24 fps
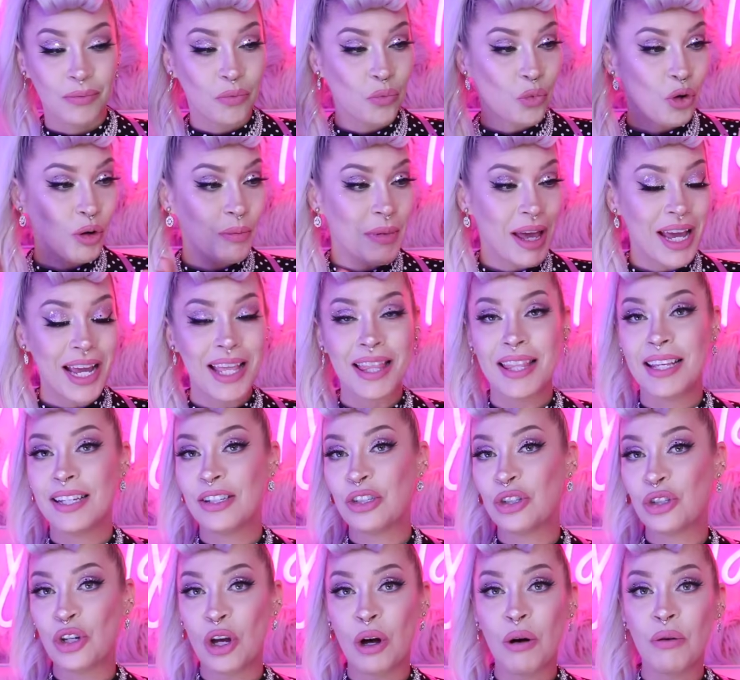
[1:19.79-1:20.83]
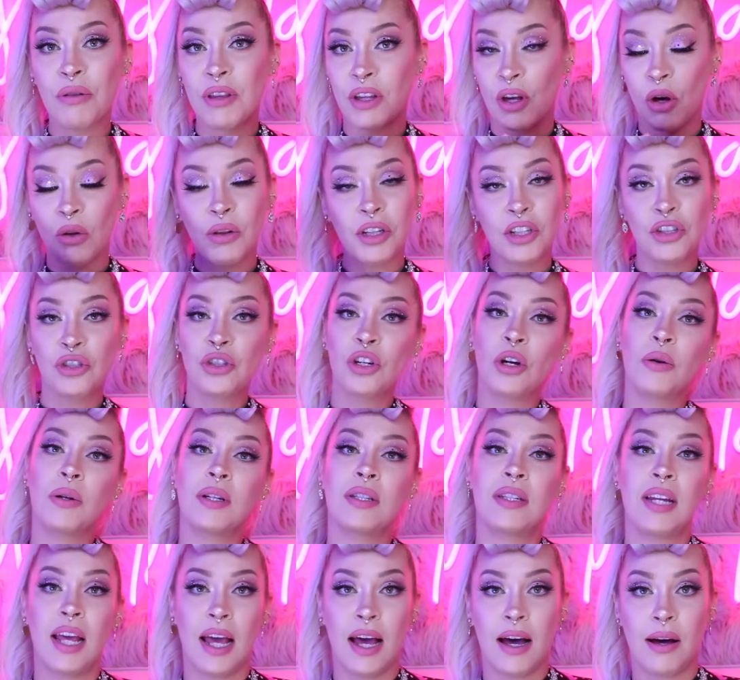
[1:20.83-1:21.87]
We're making this show the only show
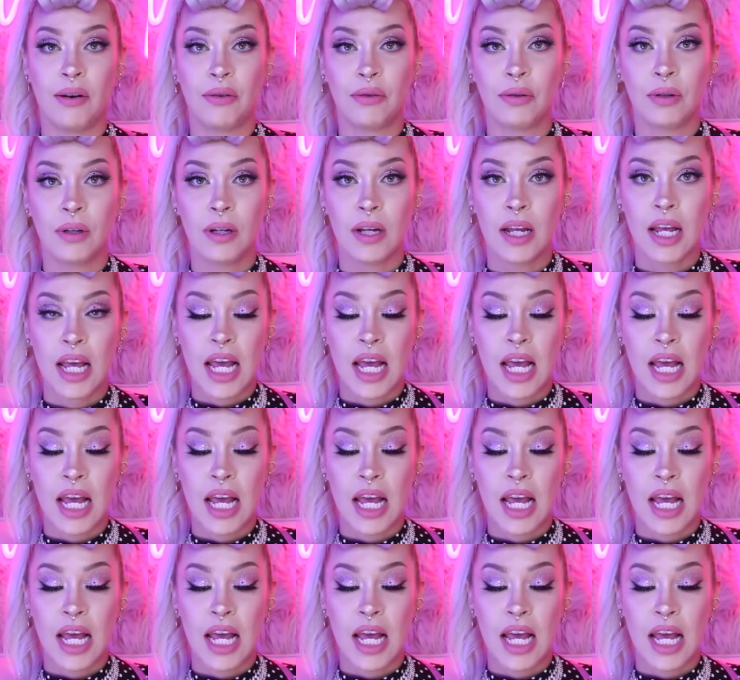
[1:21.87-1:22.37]
in town.